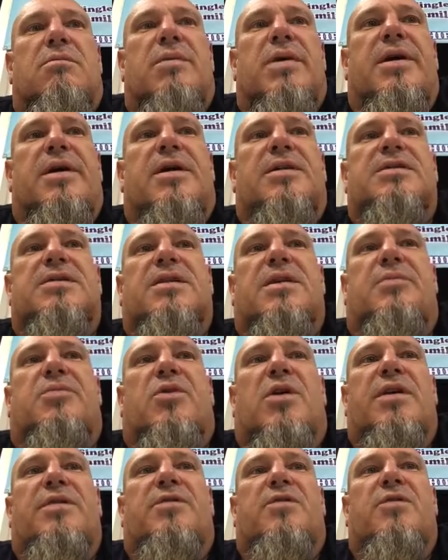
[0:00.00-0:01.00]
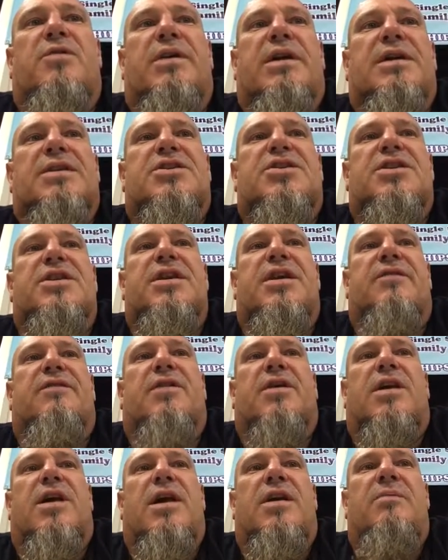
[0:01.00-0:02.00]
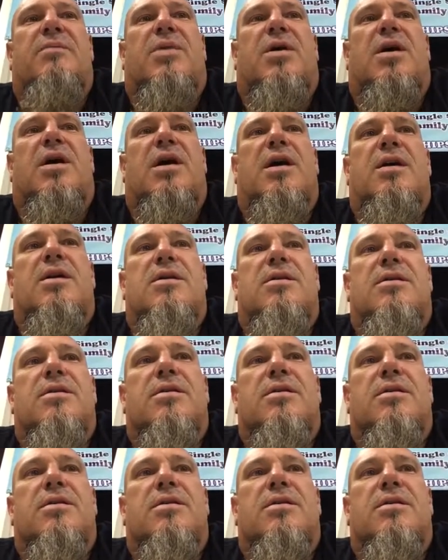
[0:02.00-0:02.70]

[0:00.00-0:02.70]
man, I slept right through that. She never came by.